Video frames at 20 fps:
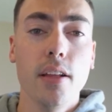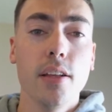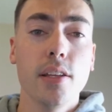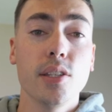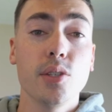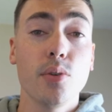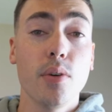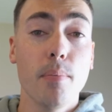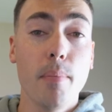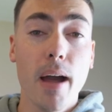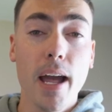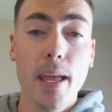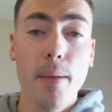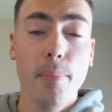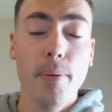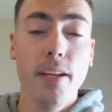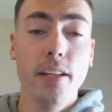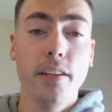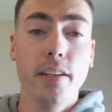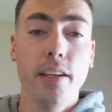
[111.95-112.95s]
So in my
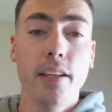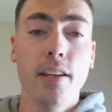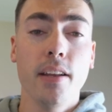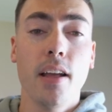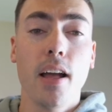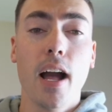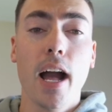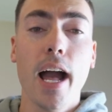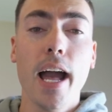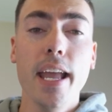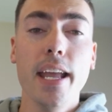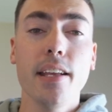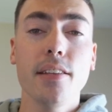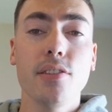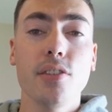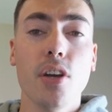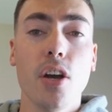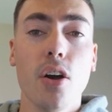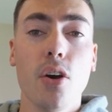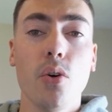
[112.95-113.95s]
opinion,
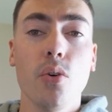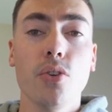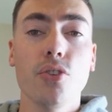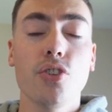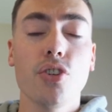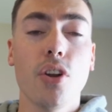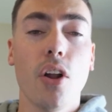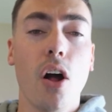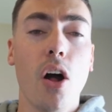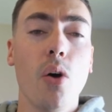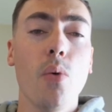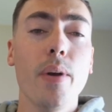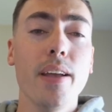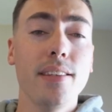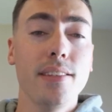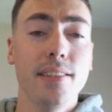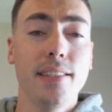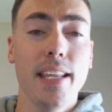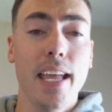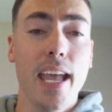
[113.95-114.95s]
ISO should
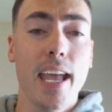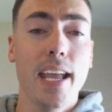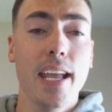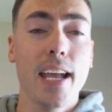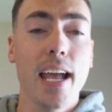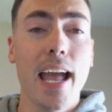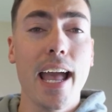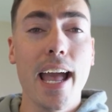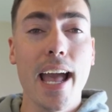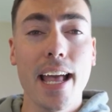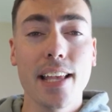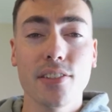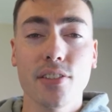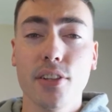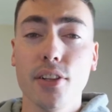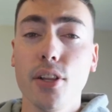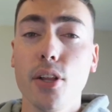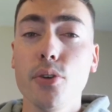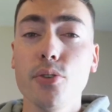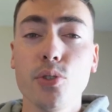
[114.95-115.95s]
always stay as
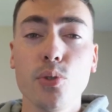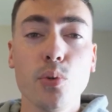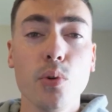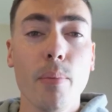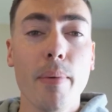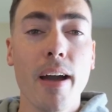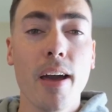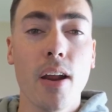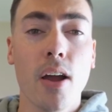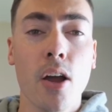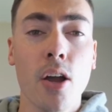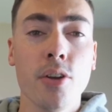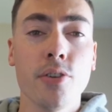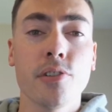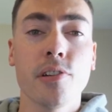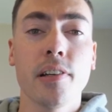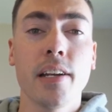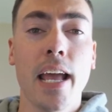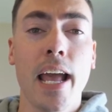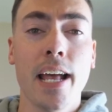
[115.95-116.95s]
close to about
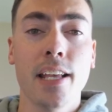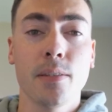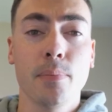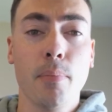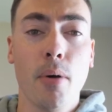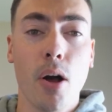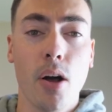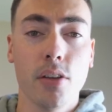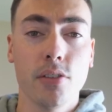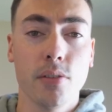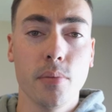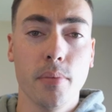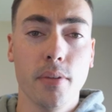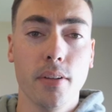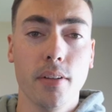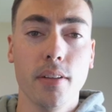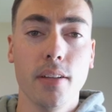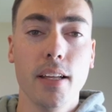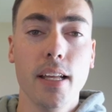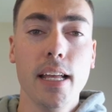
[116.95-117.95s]
100 as
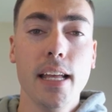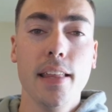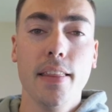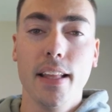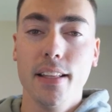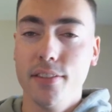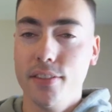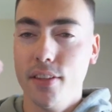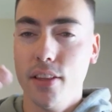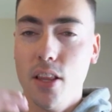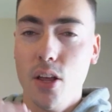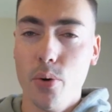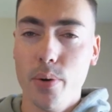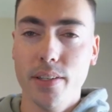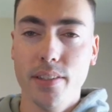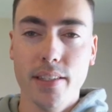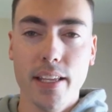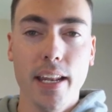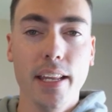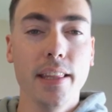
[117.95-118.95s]
possible. That's the
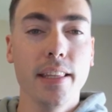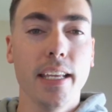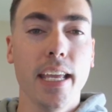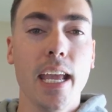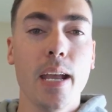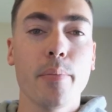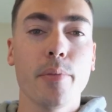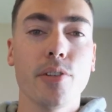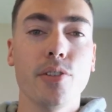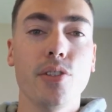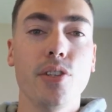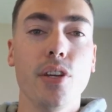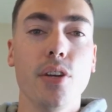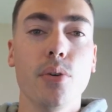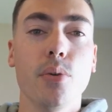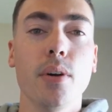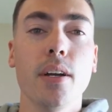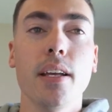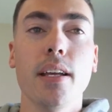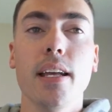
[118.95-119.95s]
lowest setting that cameras
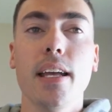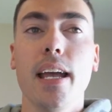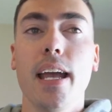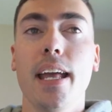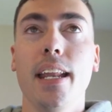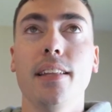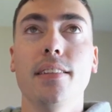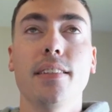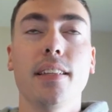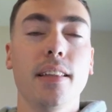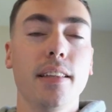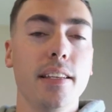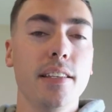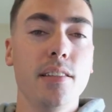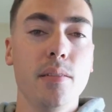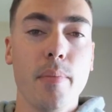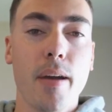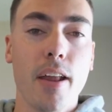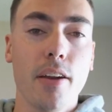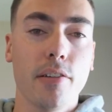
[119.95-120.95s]
do, and it's the
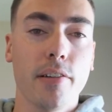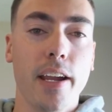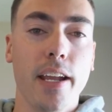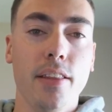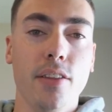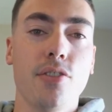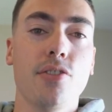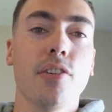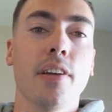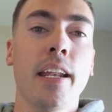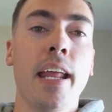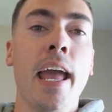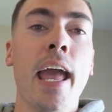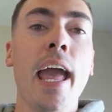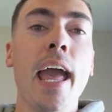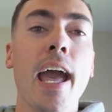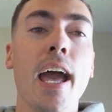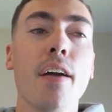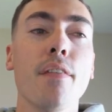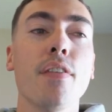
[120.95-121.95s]
least amount of grain that you're going to
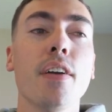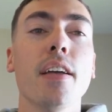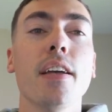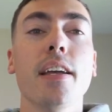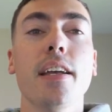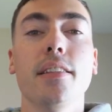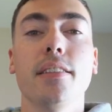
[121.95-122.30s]
have.